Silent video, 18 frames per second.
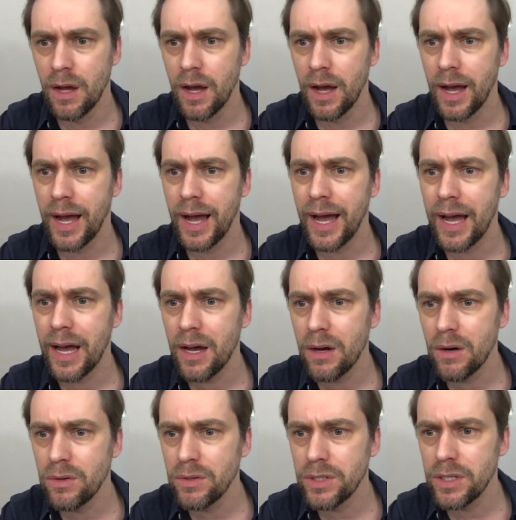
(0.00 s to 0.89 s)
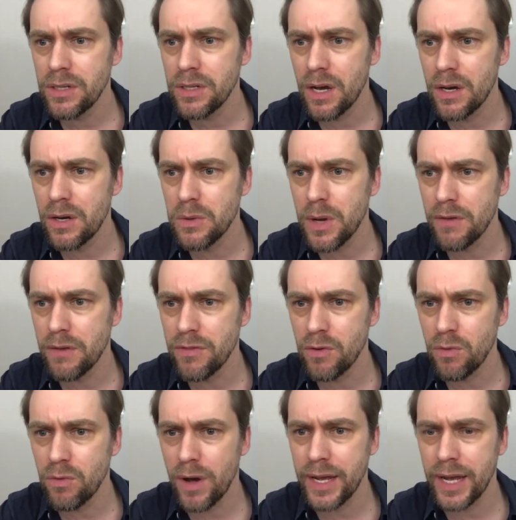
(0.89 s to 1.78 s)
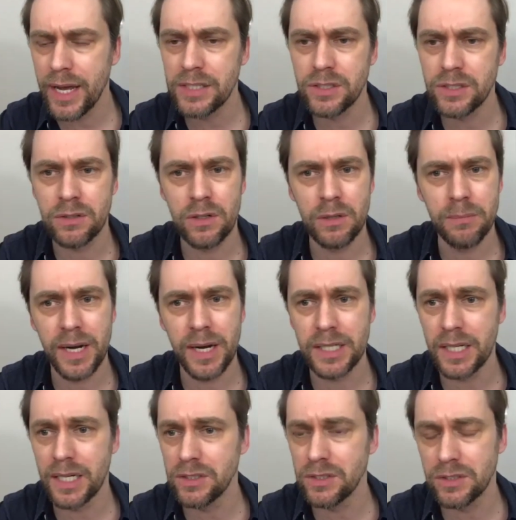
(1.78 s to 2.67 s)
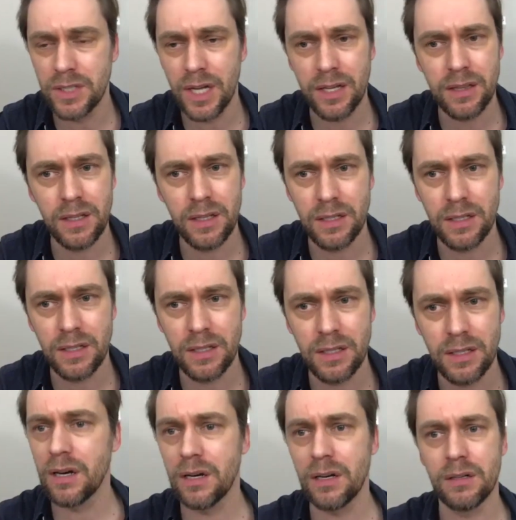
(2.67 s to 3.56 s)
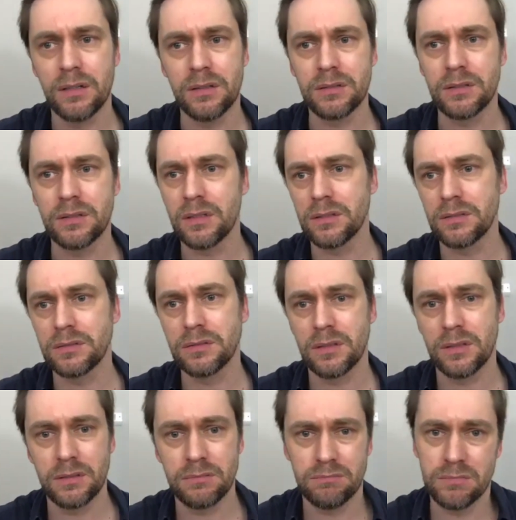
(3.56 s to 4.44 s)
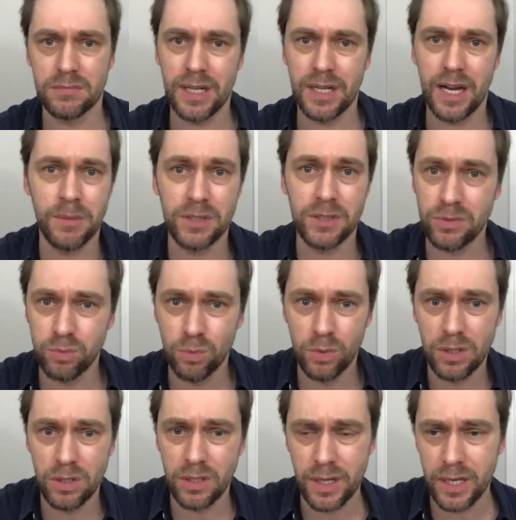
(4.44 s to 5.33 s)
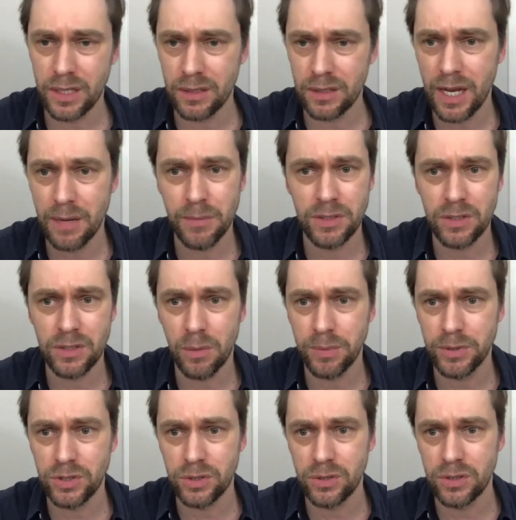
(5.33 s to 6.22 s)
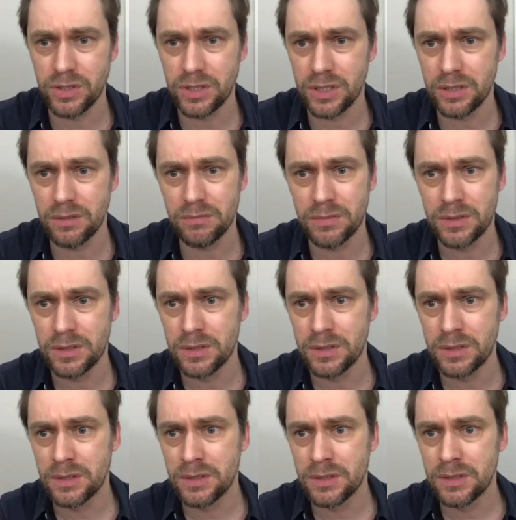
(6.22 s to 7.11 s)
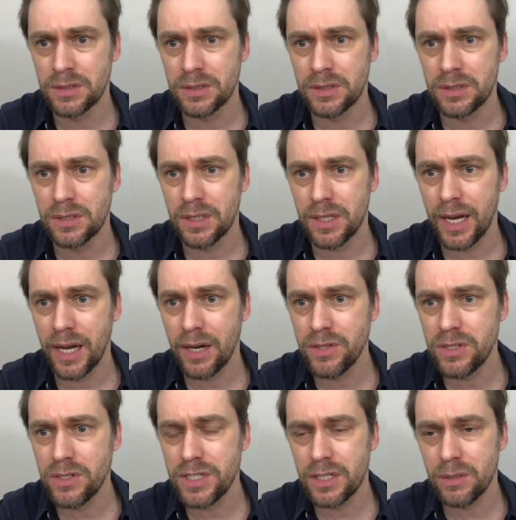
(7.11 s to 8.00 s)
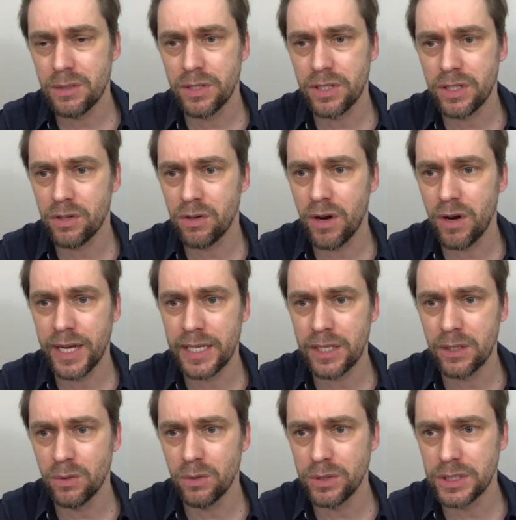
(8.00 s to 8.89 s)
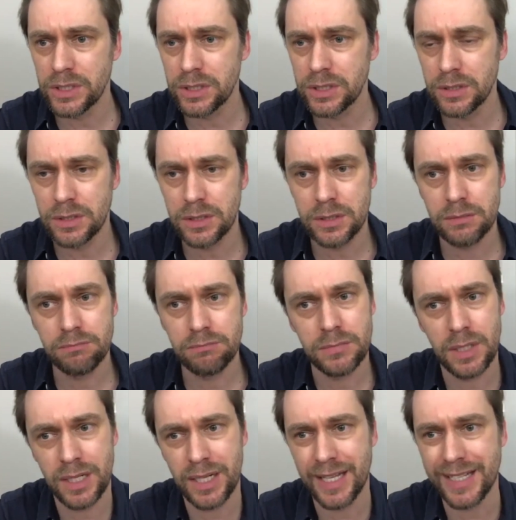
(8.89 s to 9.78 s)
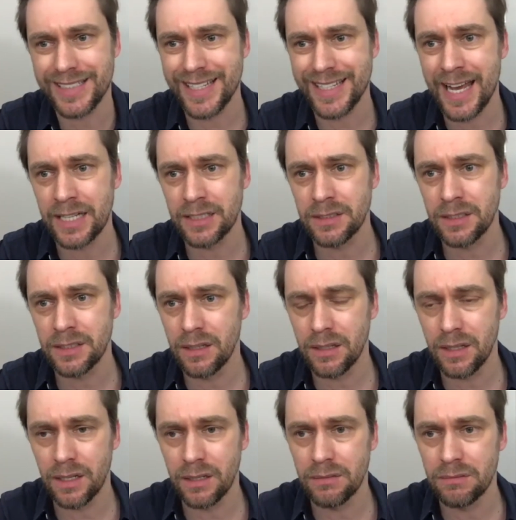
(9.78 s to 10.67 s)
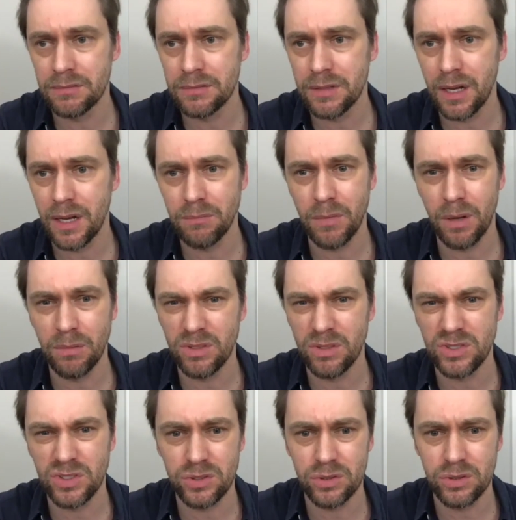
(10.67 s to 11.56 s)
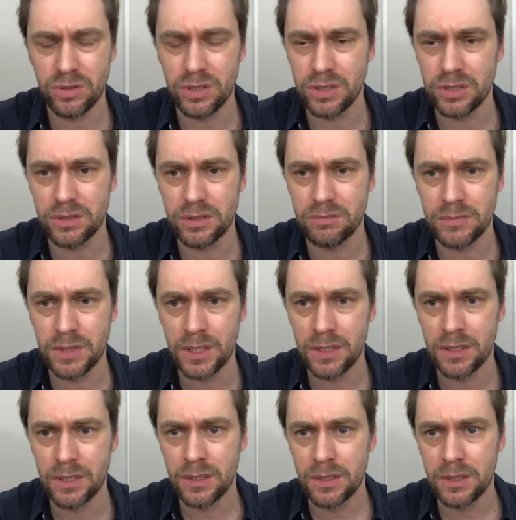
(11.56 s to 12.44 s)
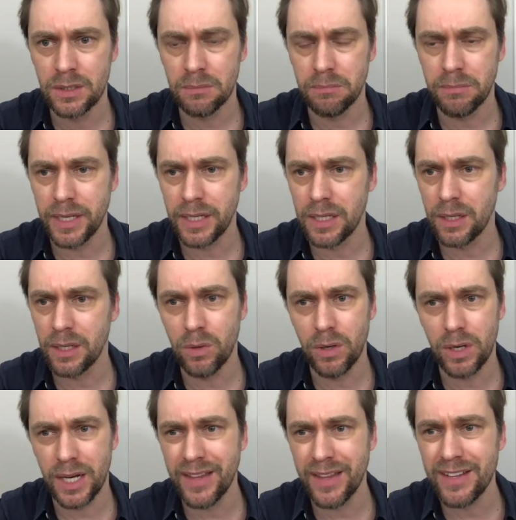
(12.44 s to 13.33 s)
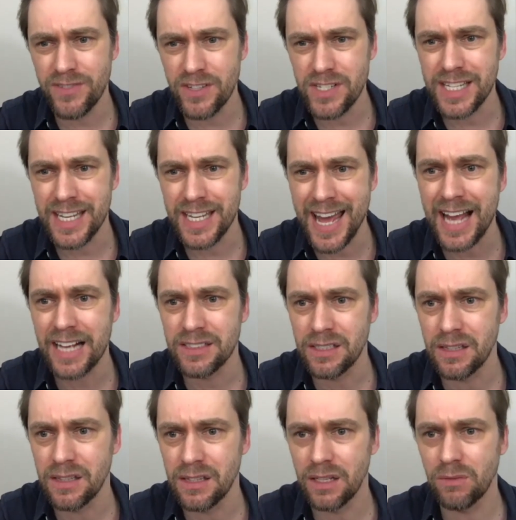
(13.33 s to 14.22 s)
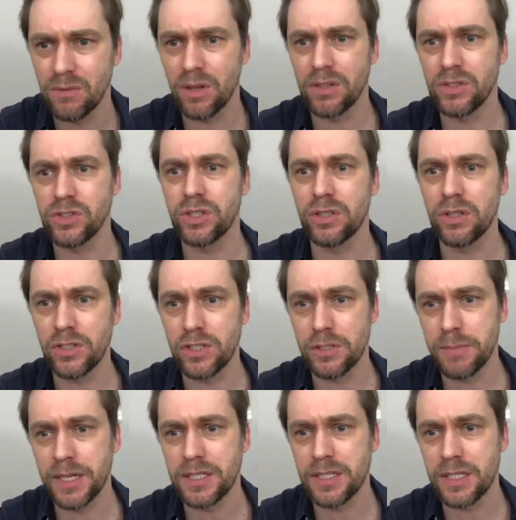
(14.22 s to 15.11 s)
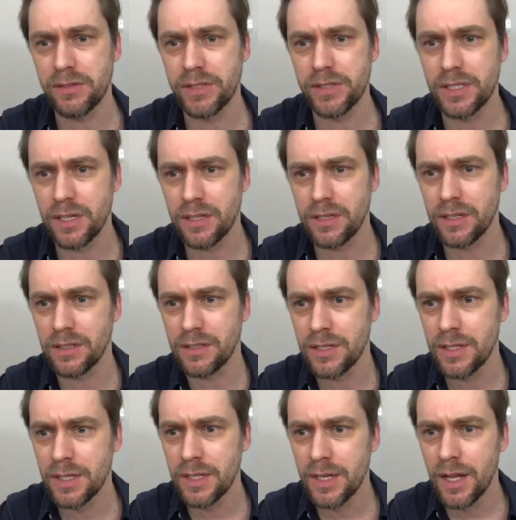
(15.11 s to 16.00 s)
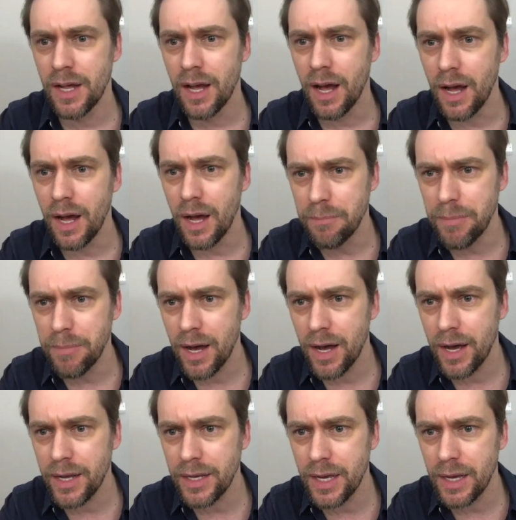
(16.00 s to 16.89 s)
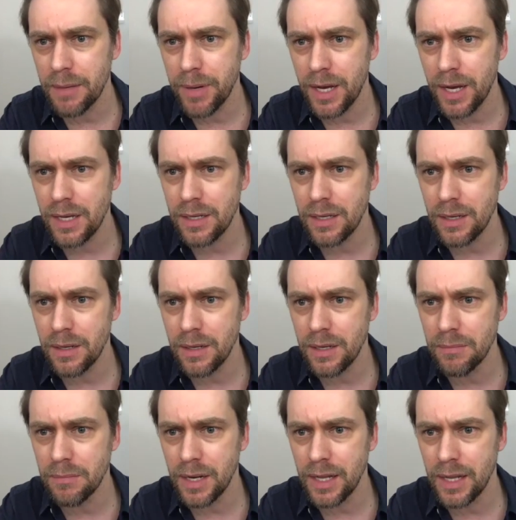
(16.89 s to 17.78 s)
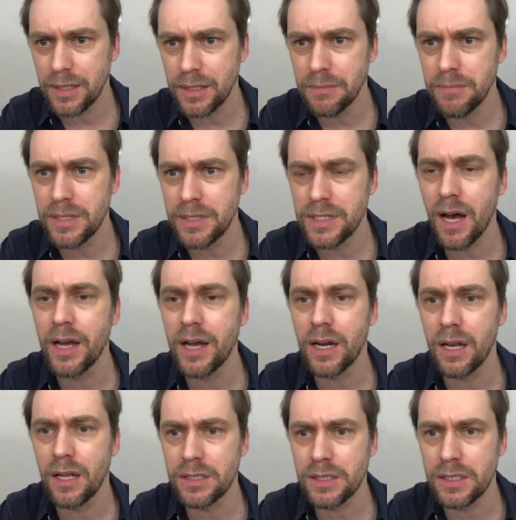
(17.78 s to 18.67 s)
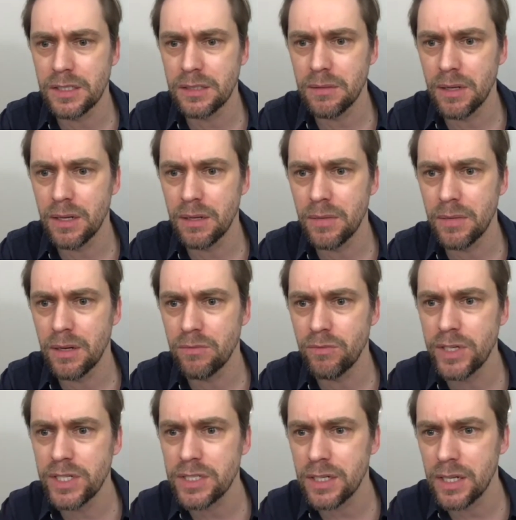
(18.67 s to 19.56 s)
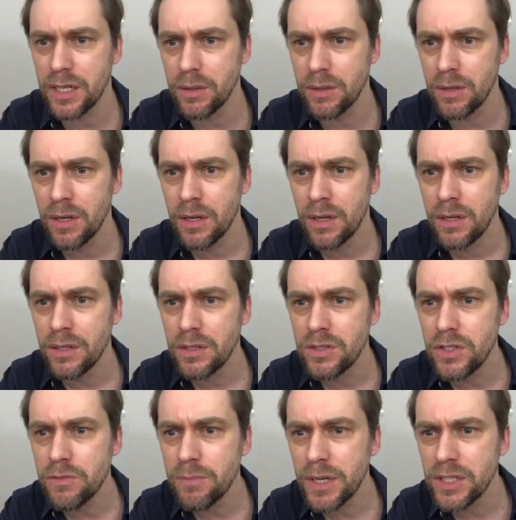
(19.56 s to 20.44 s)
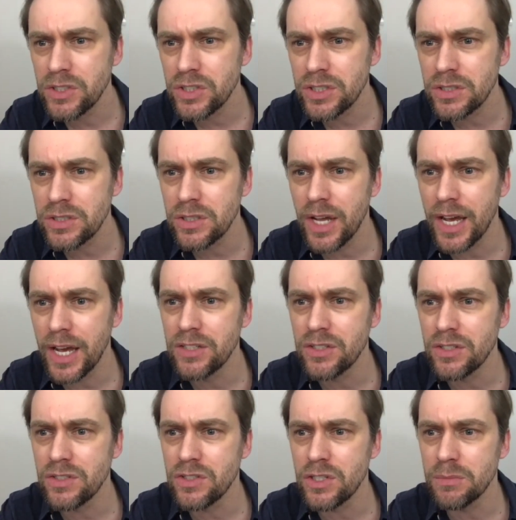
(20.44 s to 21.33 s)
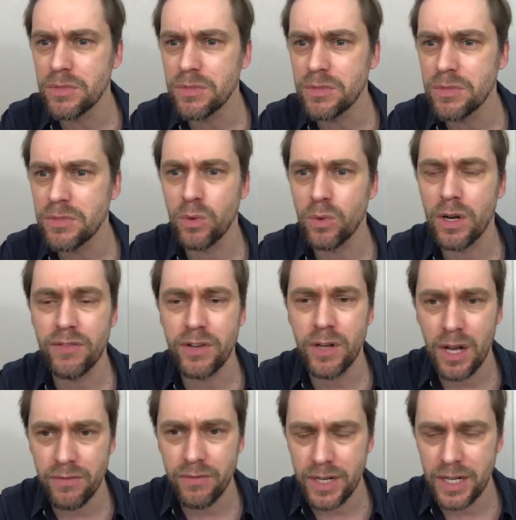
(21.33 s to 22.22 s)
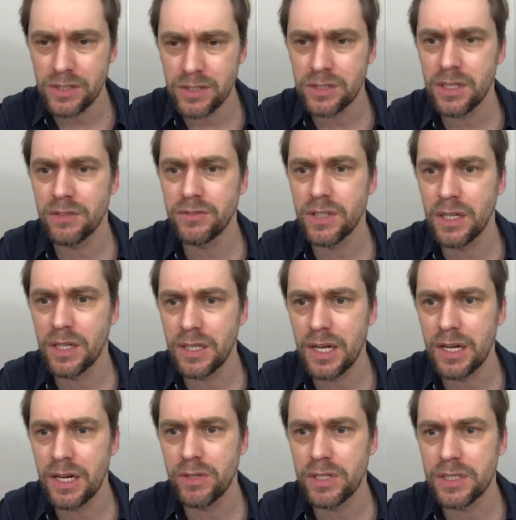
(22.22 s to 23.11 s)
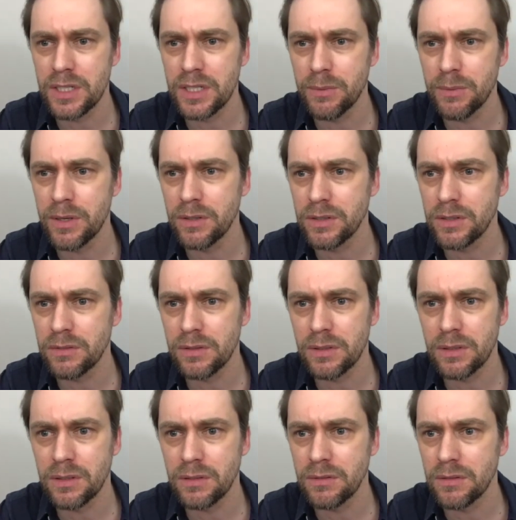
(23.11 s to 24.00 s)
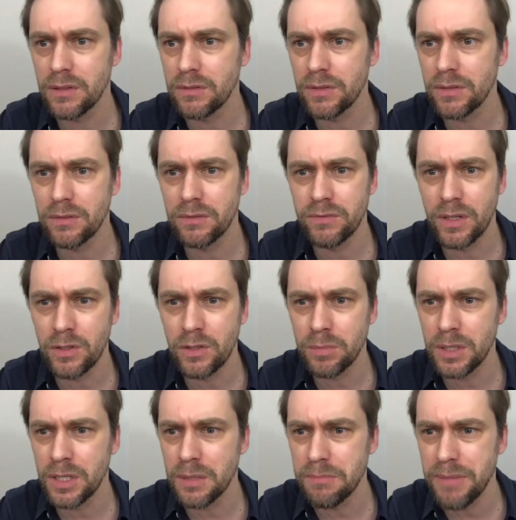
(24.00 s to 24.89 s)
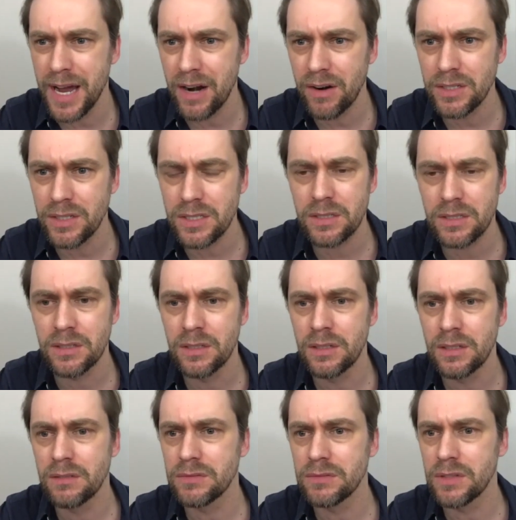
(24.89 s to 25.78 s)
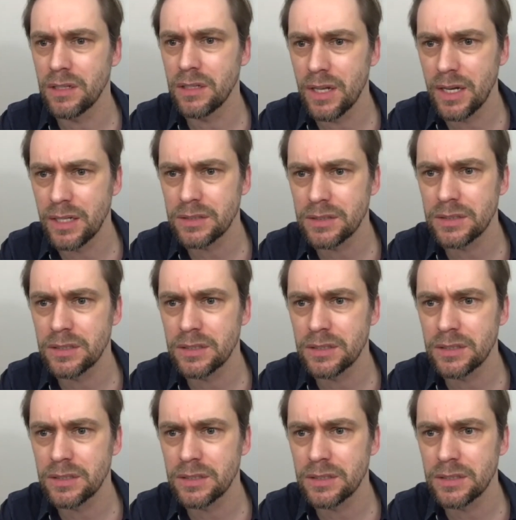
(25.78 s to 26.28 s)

How do you know you have the right agent or a bad agent? I think you, oh God, how much work you get, how much opportunity. How do you deal with crying at auditions? I guess that's an acting thing. I'm not sure, you just make it work. That feels like an acting thing rather, should have gone Specsavers, yeah, thanks. Buy Malang, it means eyeglasses. And recently, you mentioned agents numerous times, whatever, I don't have an agent, I've done that. Recently when I auditioned, I felt vulnerable and embarrassed, done that.